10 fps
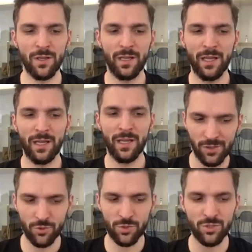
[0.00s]
in
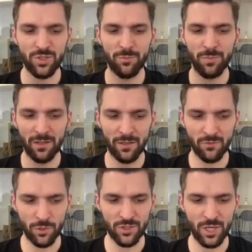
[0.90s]
throughput, execution
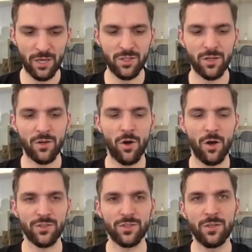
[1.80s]
speed, and
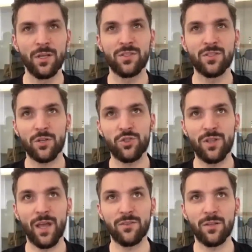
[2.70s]
transaction costs,
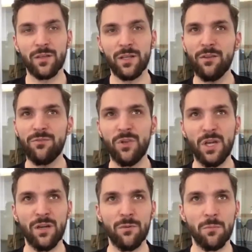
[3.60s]
such that if
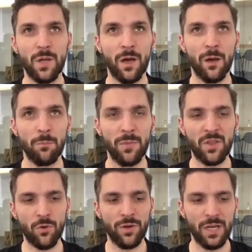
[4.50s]
in
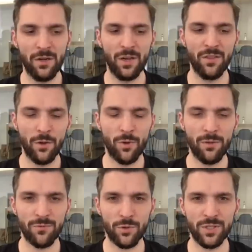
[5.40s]
Bitcoin and
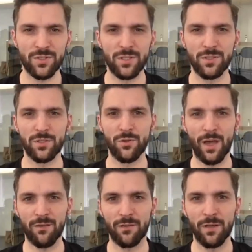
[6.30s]
Ethereum, for instance, you
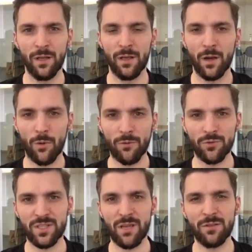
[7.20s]
have
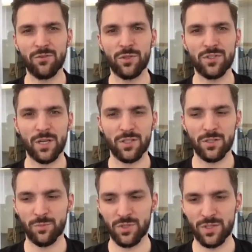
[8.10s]
around 7
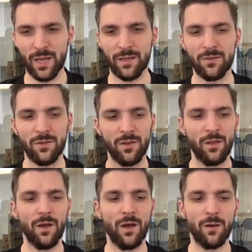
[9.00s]
transactions per second
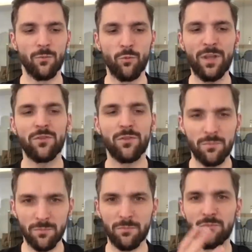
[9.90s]
with
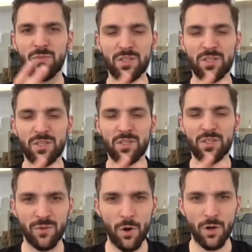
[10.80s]
this type of
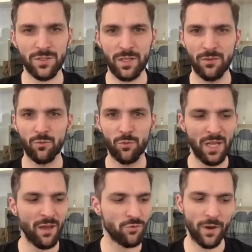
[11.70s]
cost that we
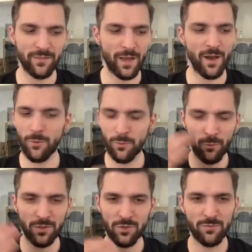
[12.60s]
have right now,
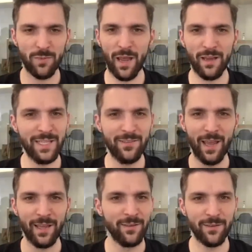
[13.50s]
which any
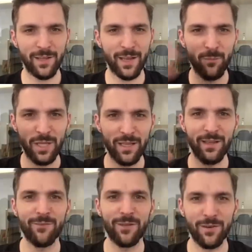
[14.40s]
day can be
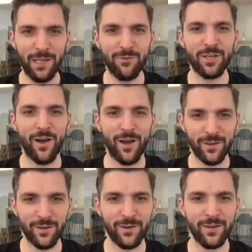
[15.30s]
even
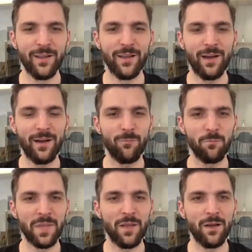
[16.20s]
higher.
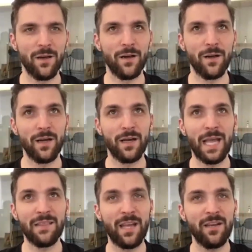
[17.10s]

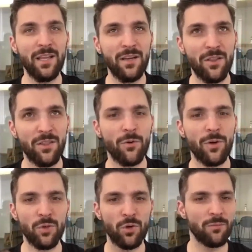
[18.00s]
And then in
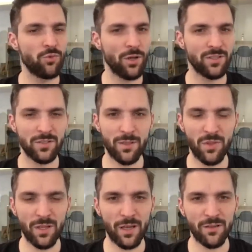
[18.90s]
Ethereum, you can process
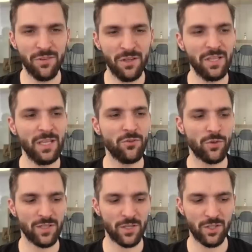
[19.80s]
something like 15
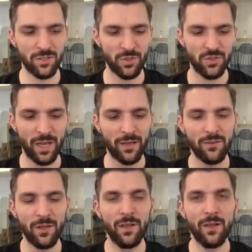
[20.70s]
transactions per
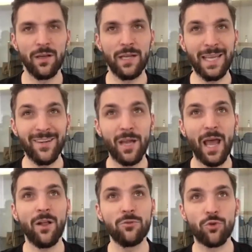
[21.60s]
second. In
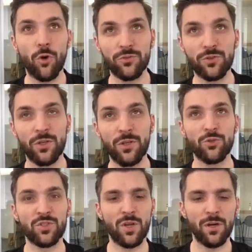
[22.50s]
Elrond, you
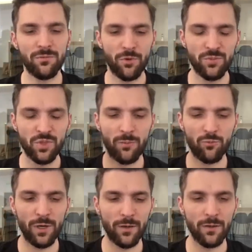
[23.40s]
start from
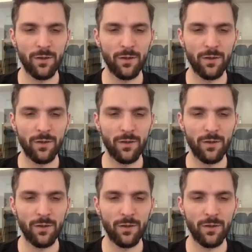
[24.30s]
somewhere